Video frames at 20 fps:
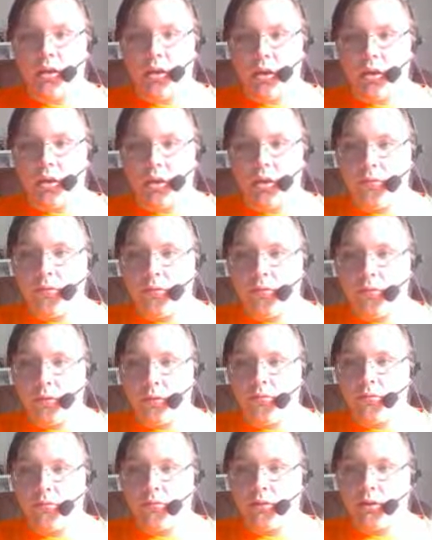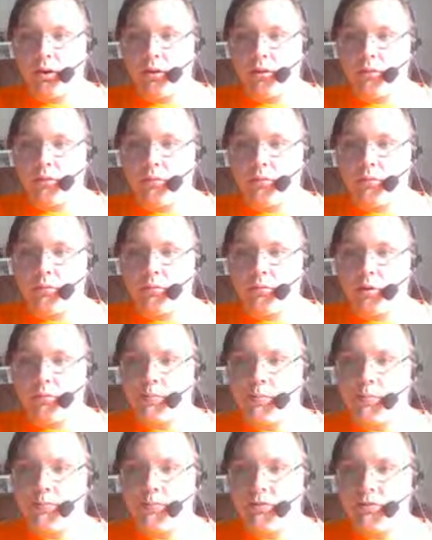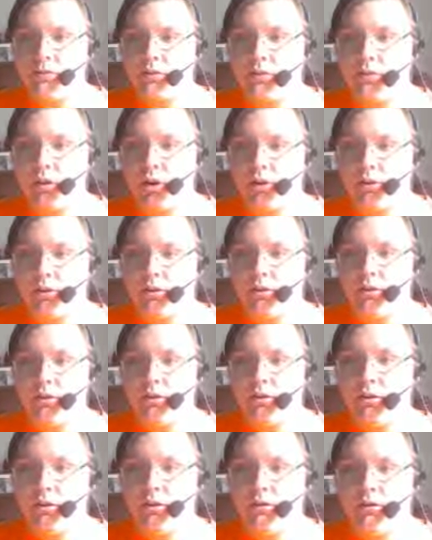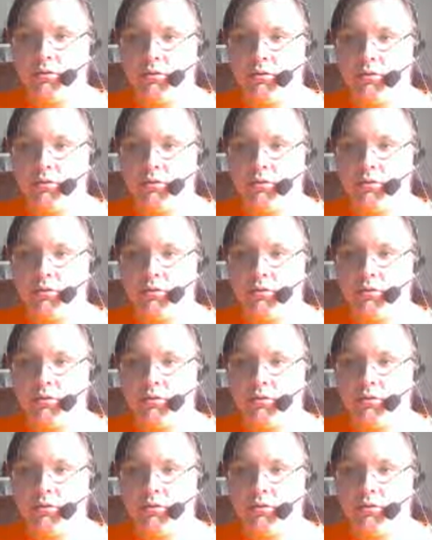on the phone that the weapon was a clock is...